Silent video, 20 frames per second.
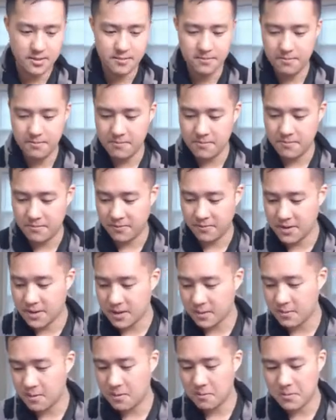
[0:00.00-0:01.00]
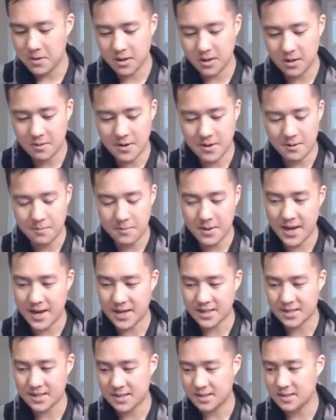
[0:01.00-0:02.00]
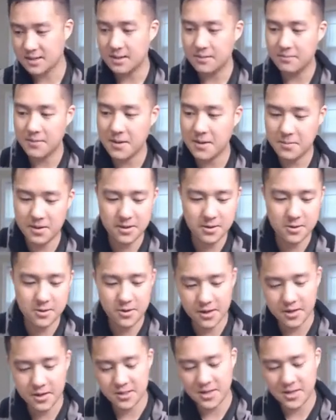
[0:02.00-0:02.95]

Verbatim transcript: Hmm, I feel like we opened a good amount of packs. Not been doing a good